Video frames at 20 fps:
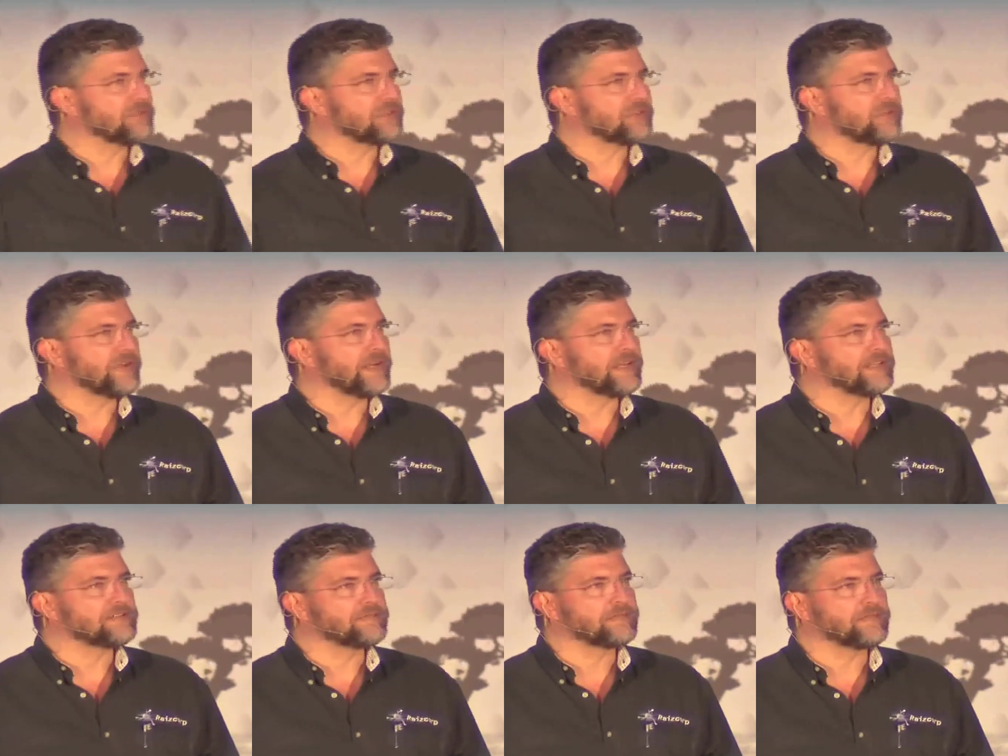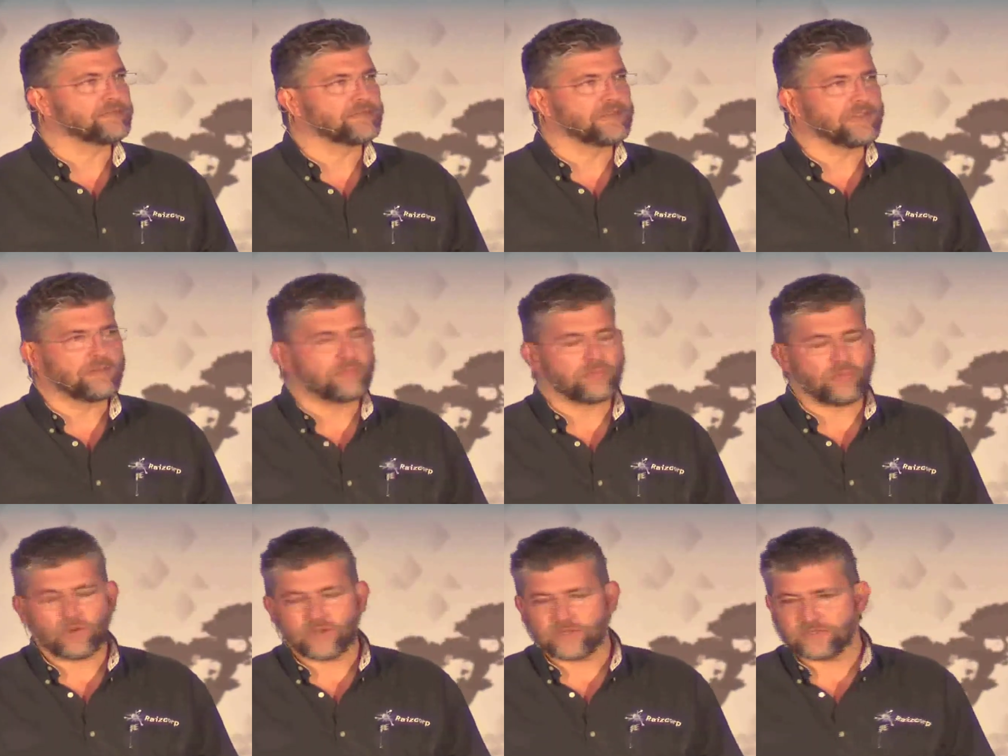create 15
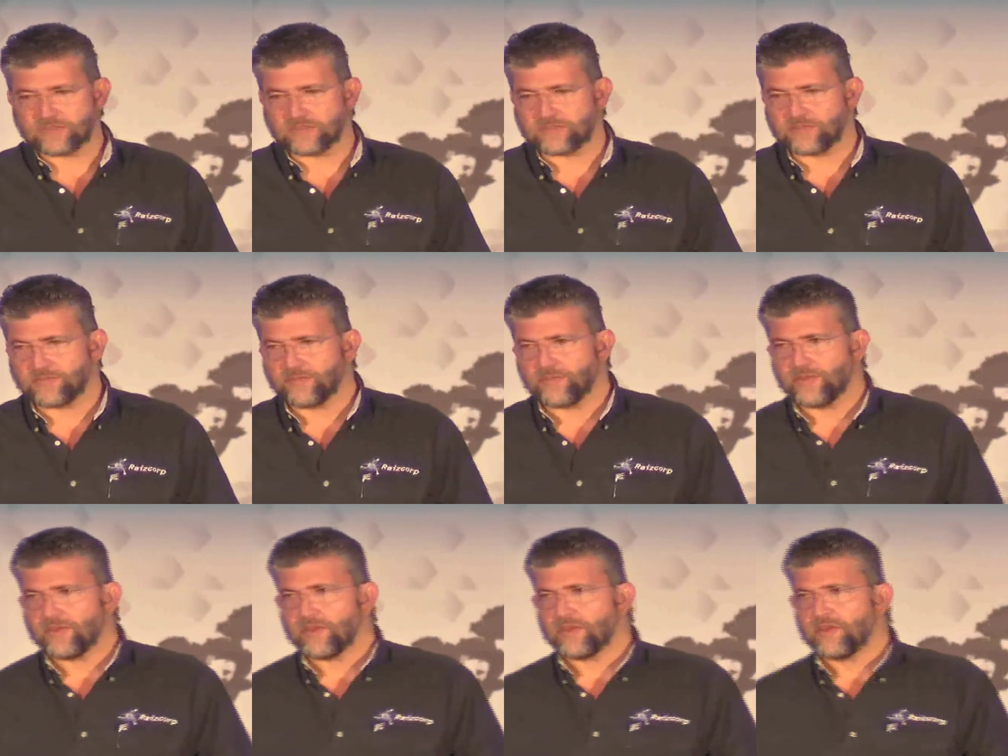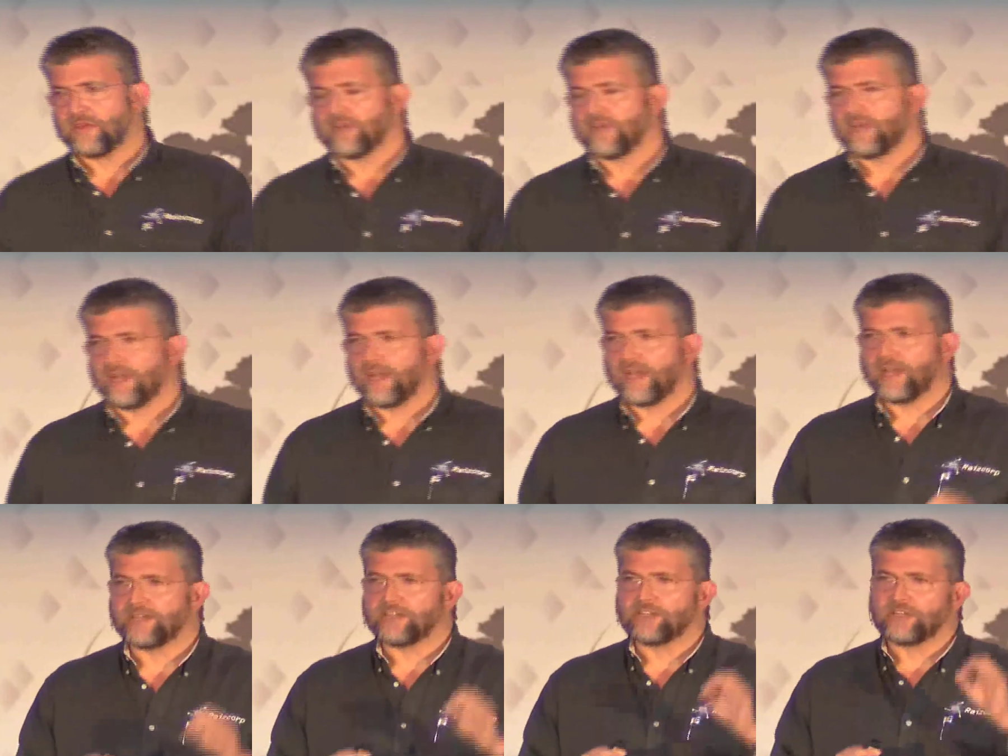points.
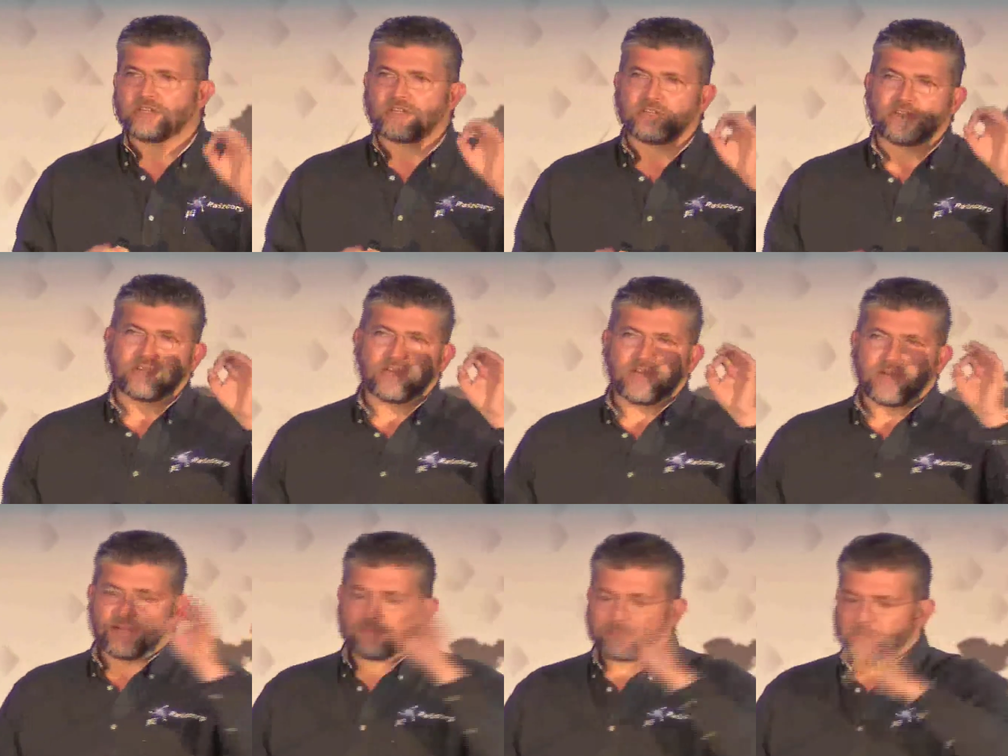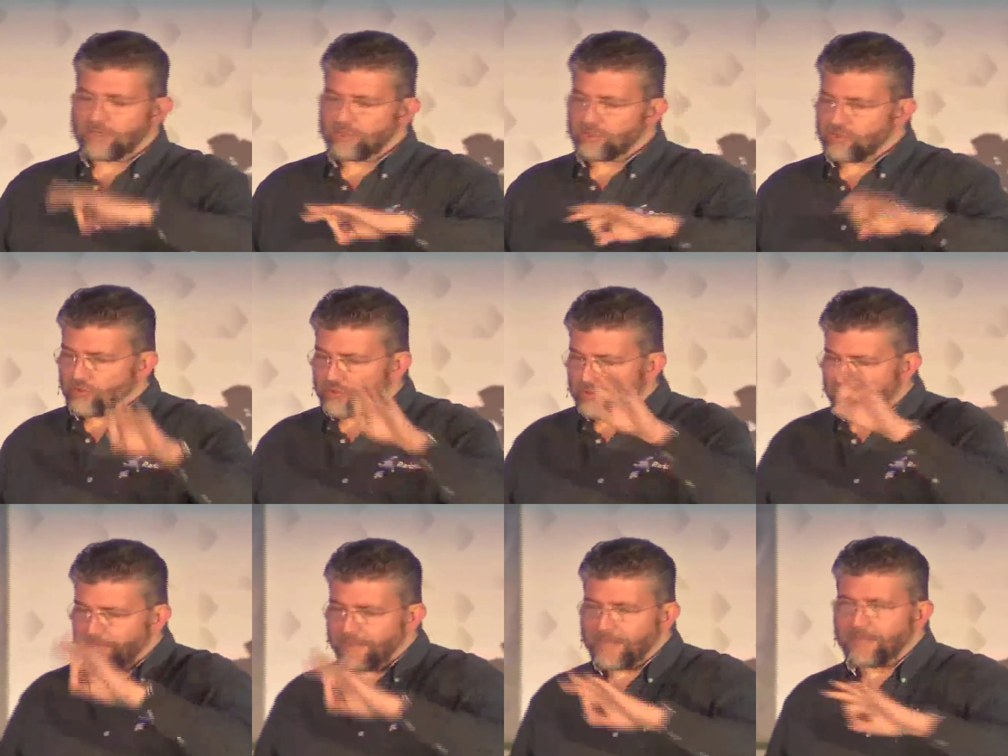And I'm going to talk
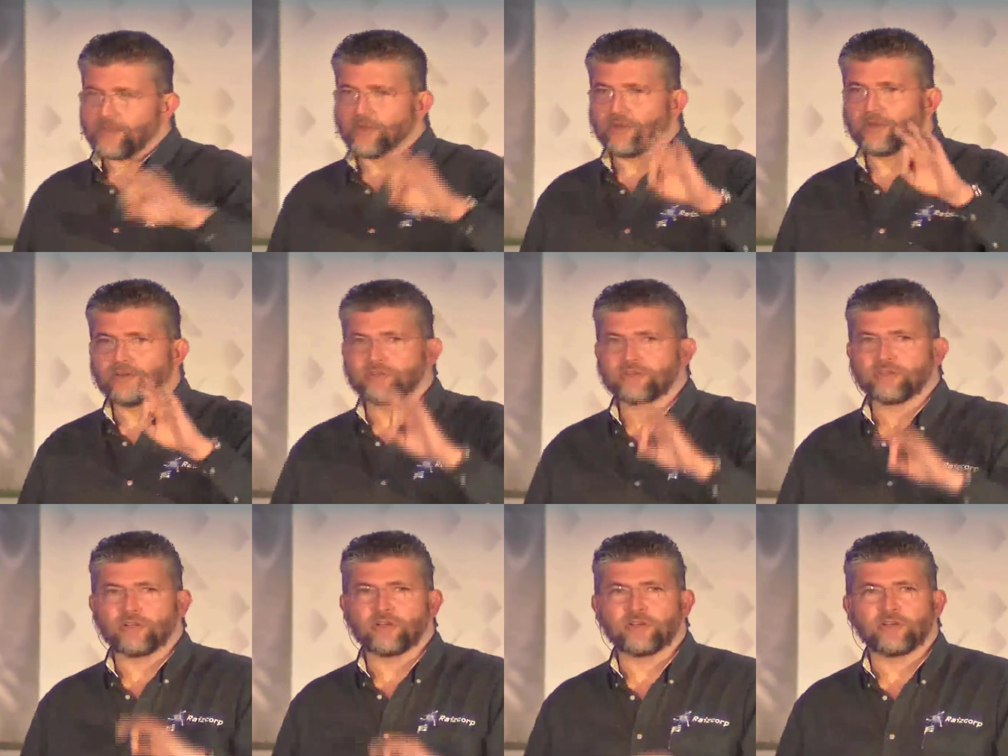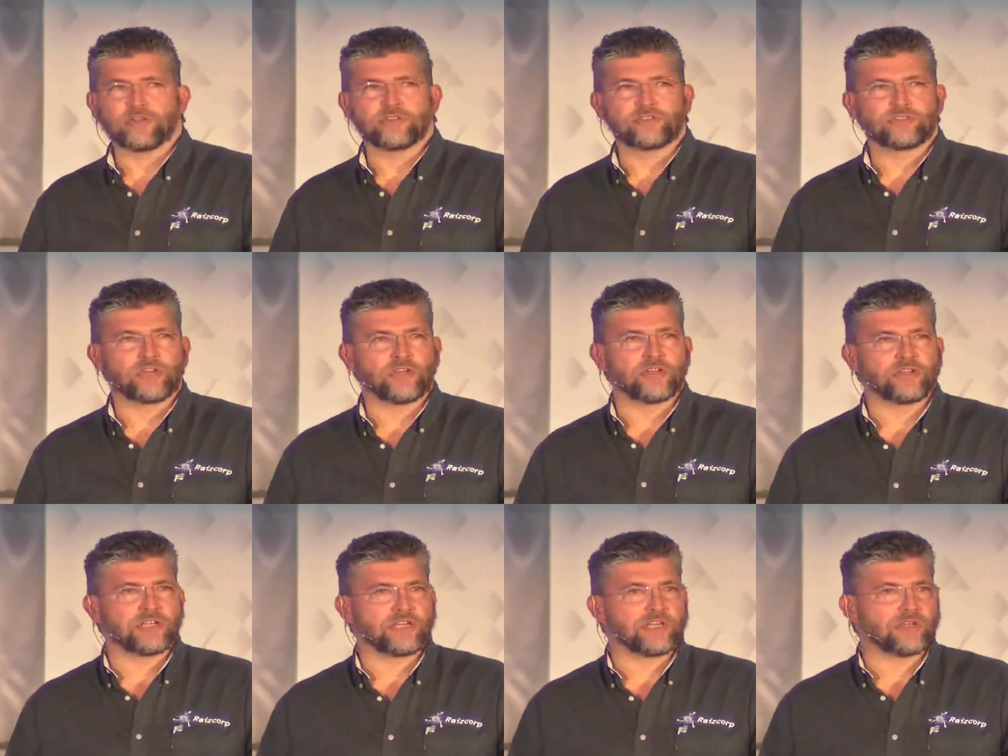about her
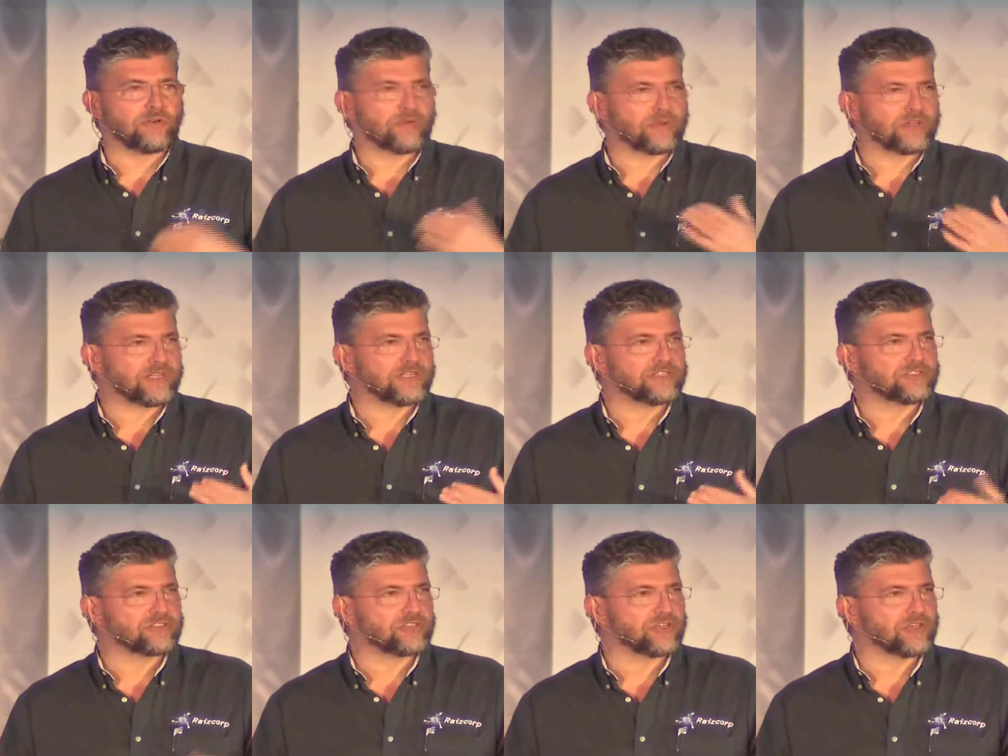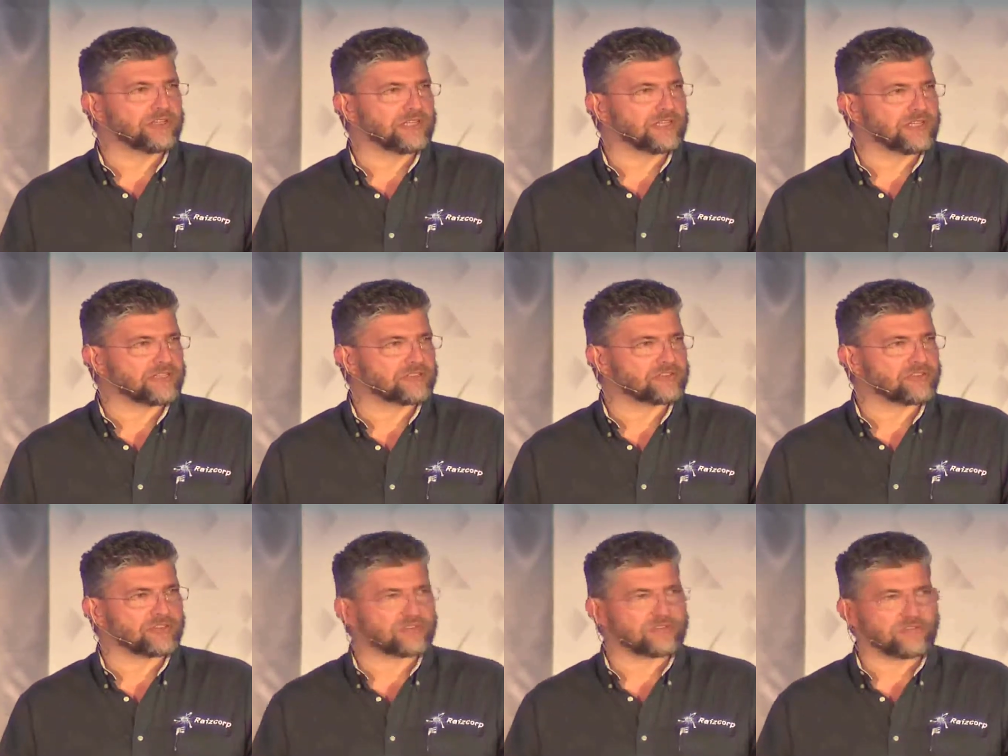journey or his journey as
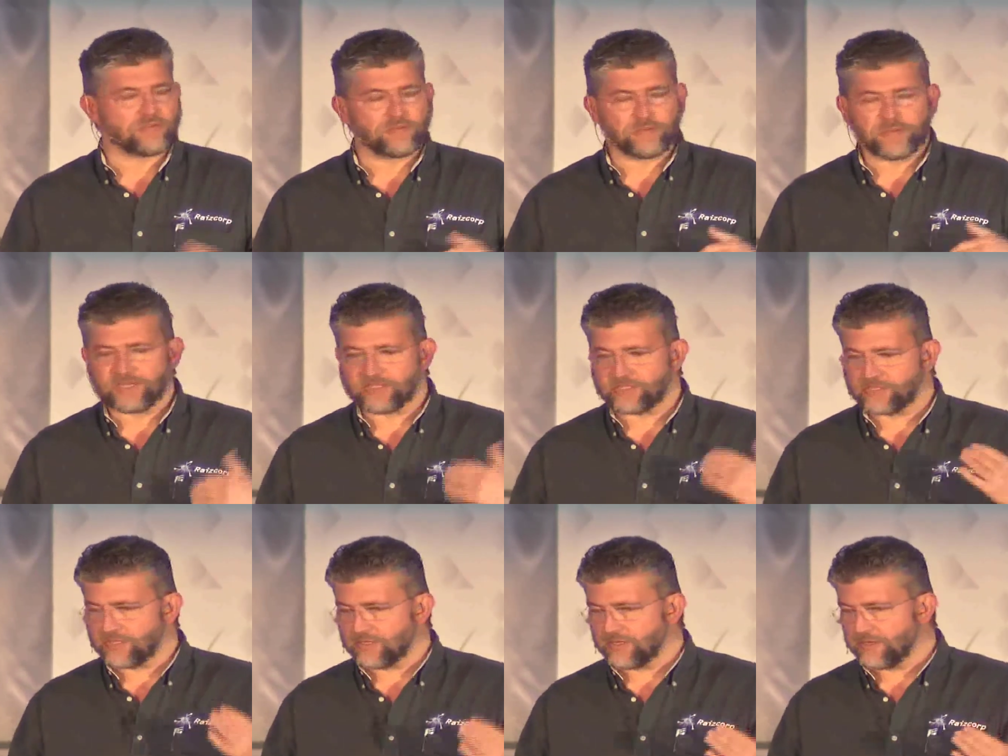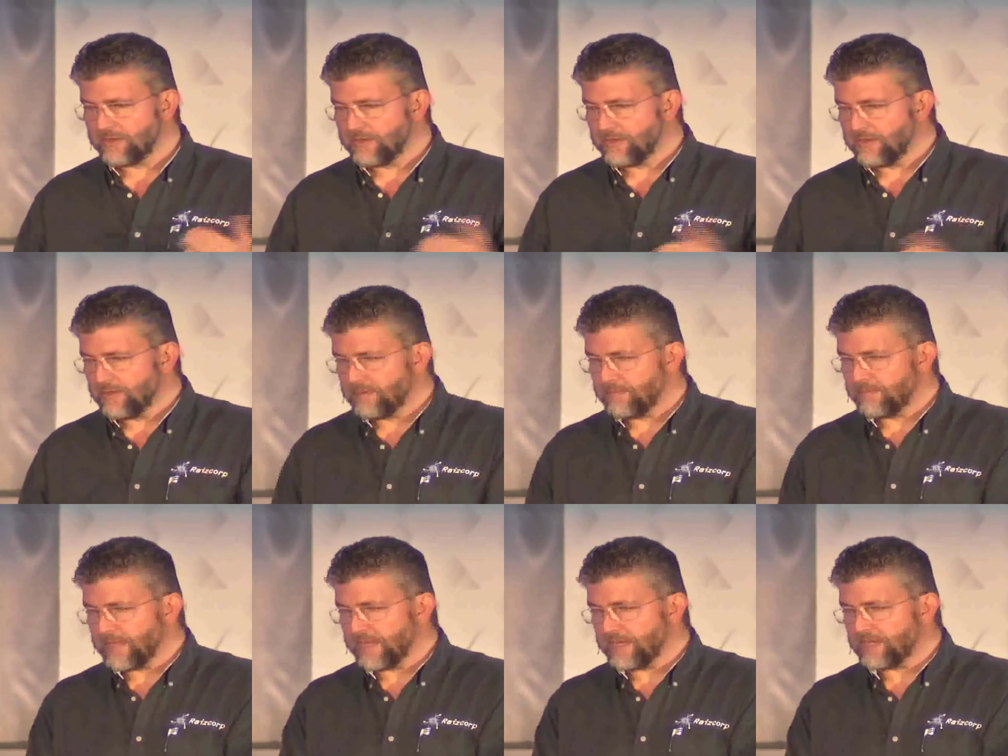transformation
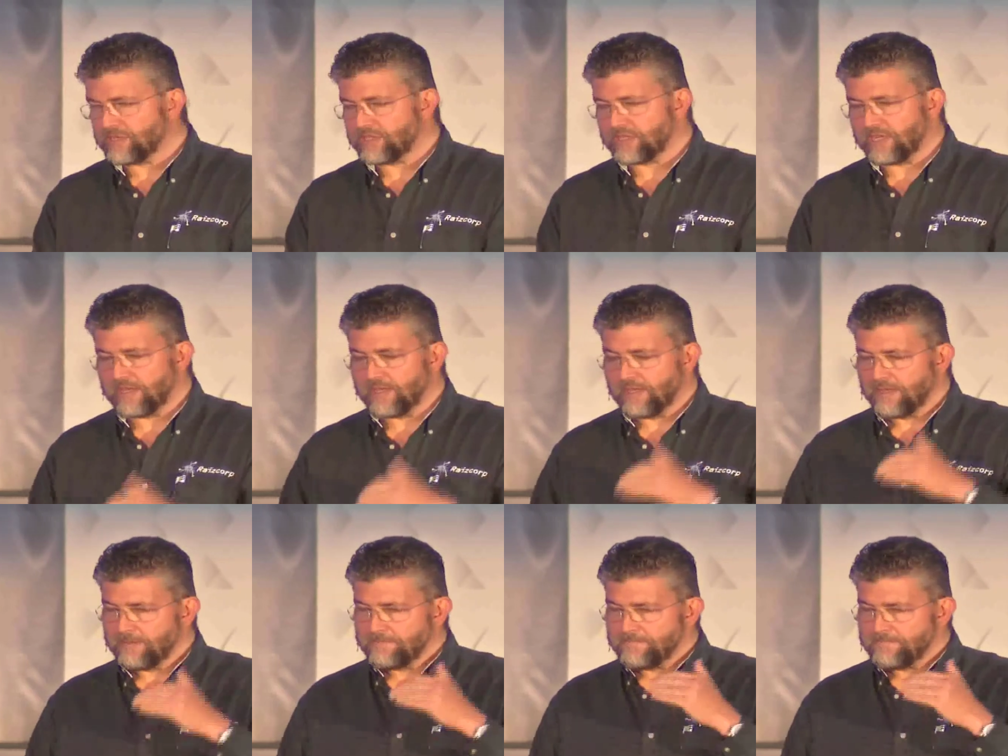manager.